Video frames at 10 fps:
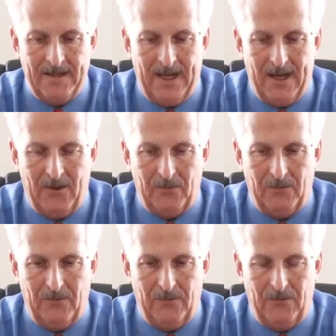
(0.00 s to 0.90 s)
Now,
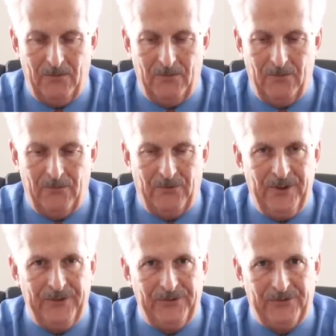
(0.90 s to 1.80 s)

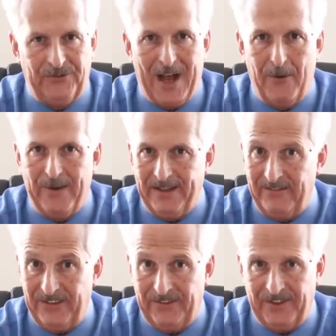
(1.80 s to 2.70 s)
this Saudi
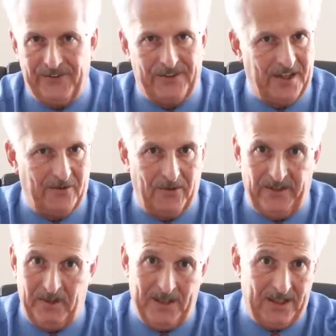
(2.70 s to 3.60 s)
visit is going to
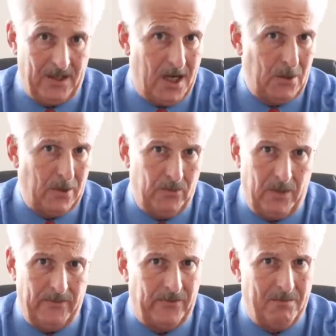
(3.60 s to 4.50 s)
really be an awkward
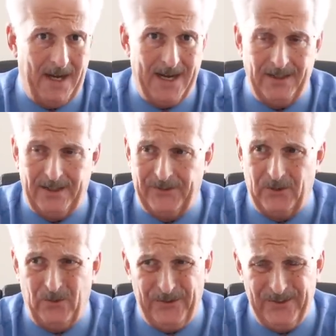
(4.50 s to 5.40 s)
one for Biden because
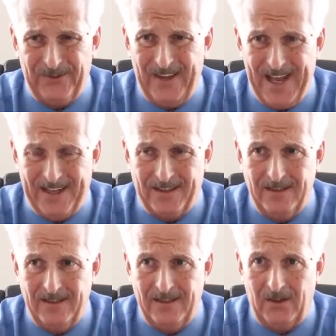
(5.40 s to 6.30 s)
it wasn't that
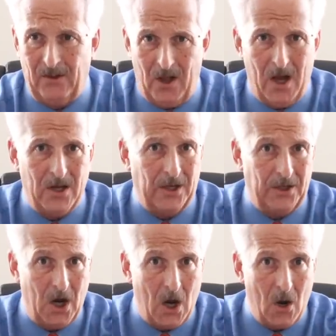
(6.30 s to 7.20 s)
long
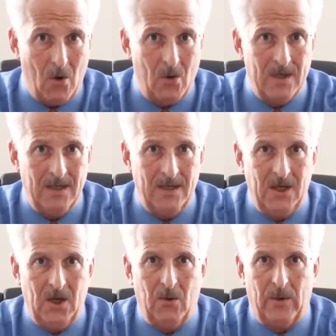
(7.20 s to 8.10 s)
ago
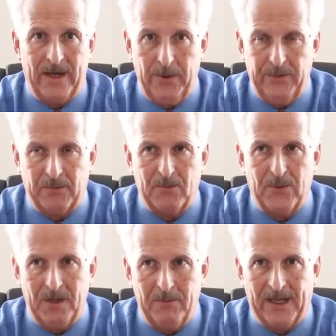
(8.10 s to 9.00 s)
where he was a
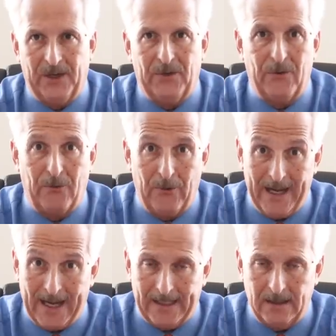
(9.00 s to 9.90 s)
pretty big
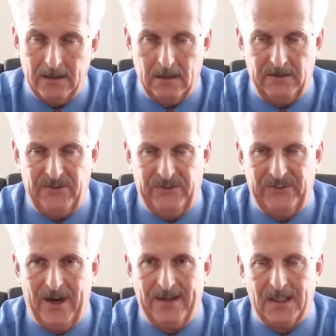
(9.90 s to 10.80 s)
critic of the
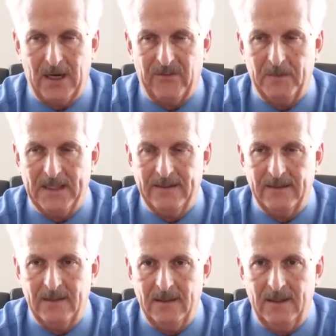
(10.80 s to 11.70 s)
Saudi government,
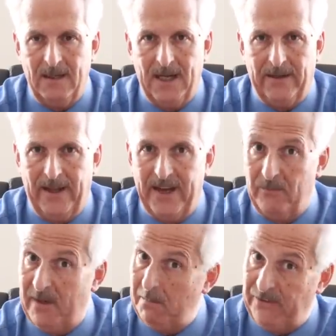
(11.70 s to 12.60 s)
and they
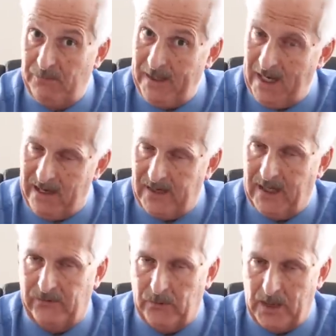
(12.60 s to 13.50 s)
have been
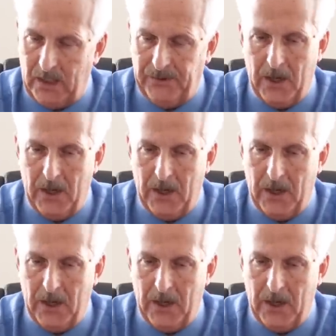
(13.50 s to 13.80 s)
misbehaving, as we all